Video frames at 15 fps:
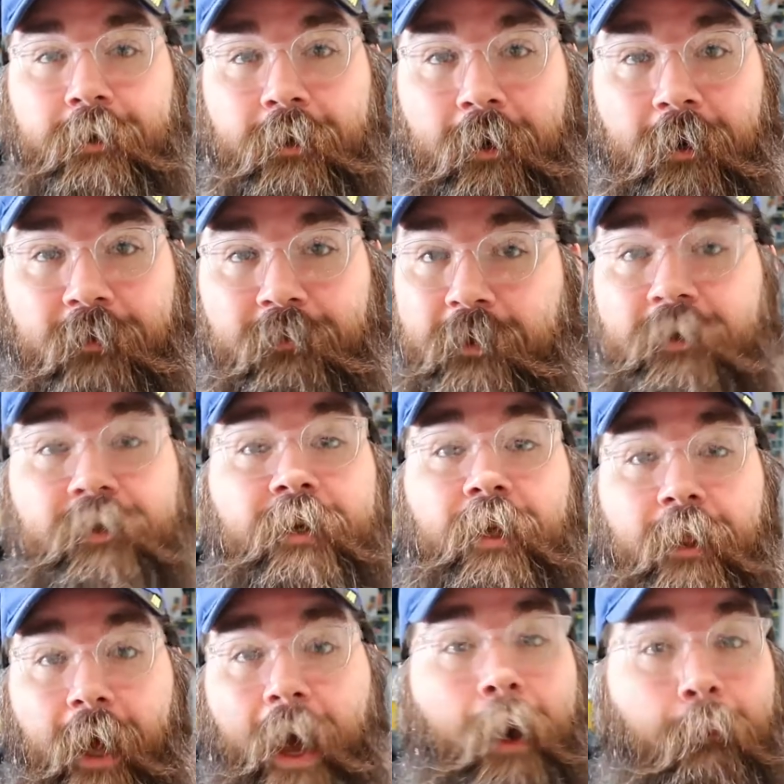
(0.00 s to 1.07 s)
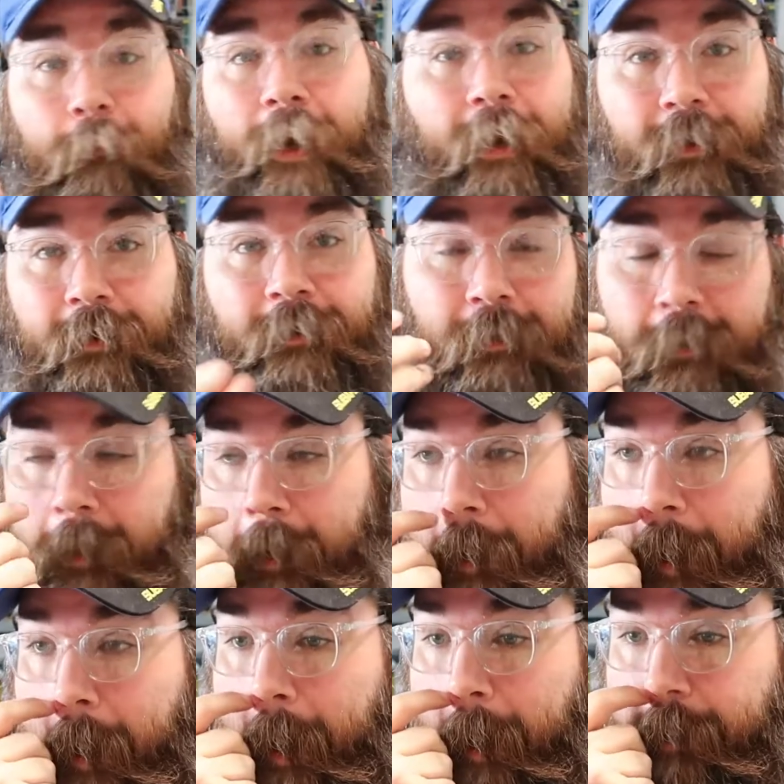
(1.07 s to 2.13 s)
to carving. There's a lot better
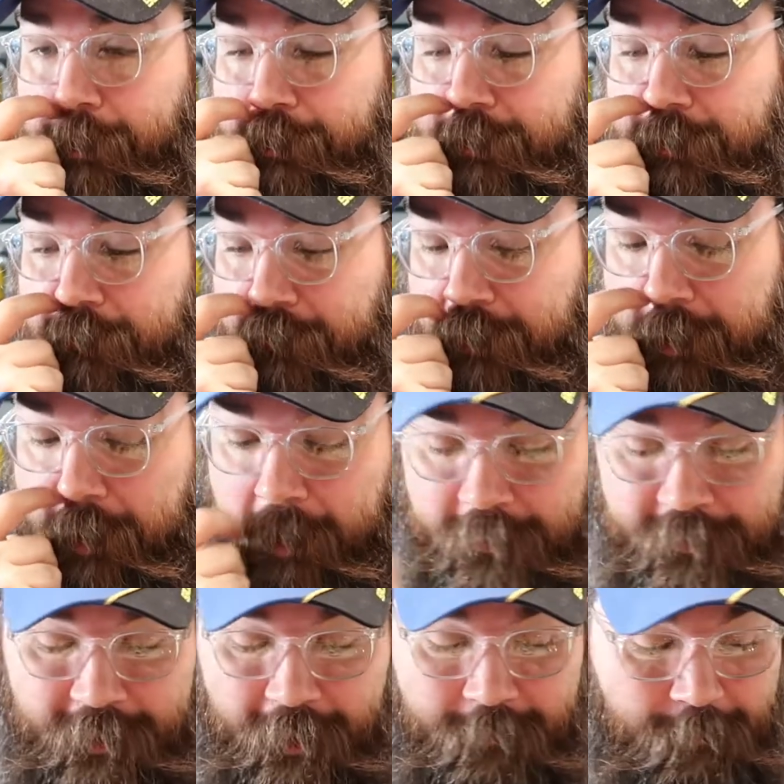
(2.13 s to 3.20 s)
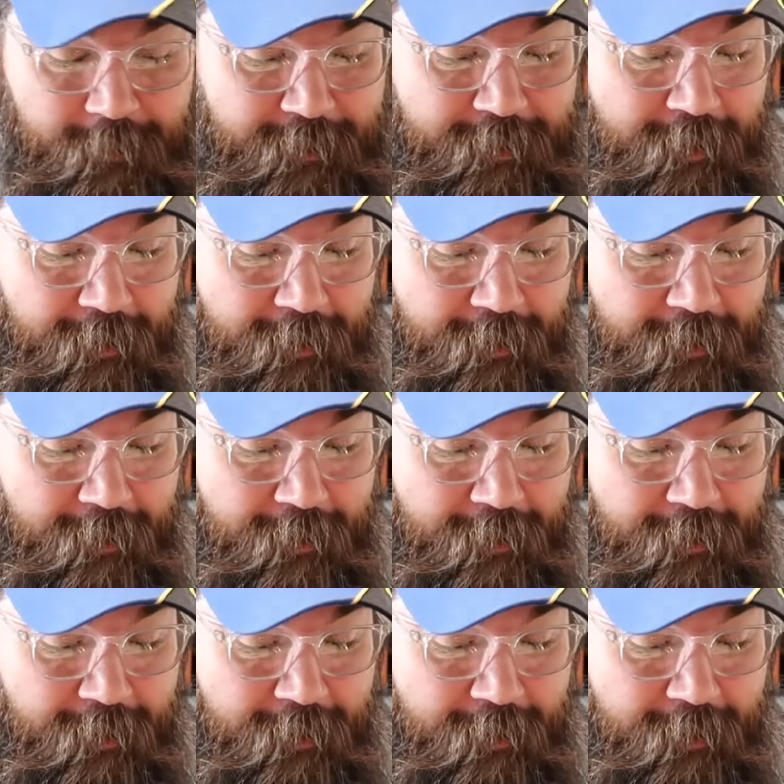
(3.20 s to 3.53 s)
YouTube videos on wood